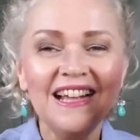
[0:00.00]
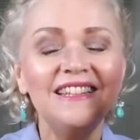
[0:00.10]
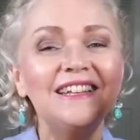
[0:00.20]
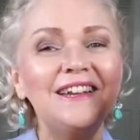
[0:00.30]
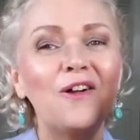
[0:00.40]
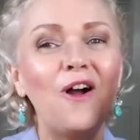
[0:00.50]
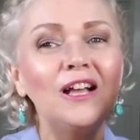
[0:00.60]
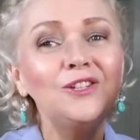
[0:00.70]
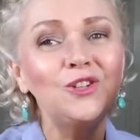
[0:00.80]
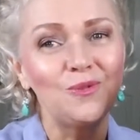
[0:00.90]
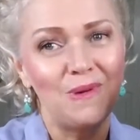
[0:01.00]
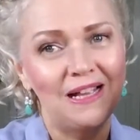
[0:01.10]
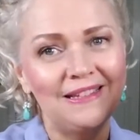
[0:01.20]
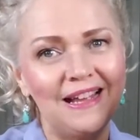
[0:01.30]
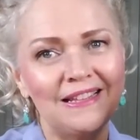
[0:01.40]
Didn't cost too
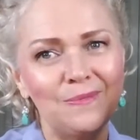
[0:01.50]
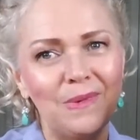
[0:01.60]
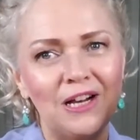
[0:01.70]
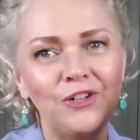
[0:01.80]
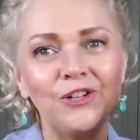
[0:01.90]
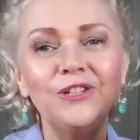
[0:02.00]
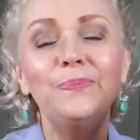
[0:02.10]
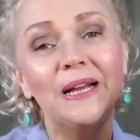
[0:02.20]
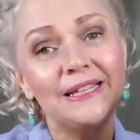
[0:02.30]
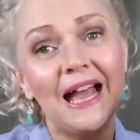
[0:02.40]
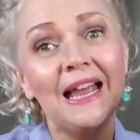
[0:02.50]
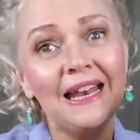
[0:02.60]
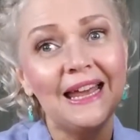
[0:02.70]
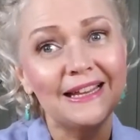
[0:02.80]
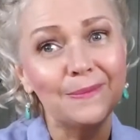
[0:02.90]
much at Marshall's, but
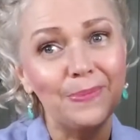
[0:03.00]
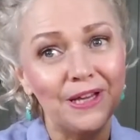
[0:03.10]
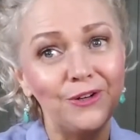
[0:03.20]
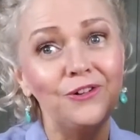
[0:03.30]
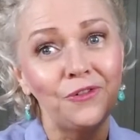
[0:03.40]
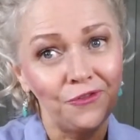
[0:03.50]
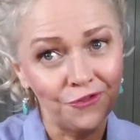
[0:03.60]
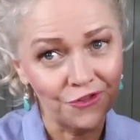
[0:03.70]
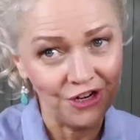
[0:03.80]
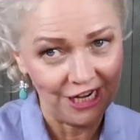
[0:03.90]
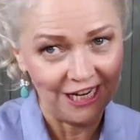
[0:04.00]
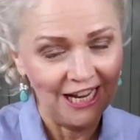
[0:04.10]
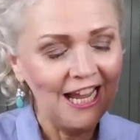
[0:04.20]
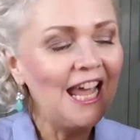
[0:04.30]
I like better free.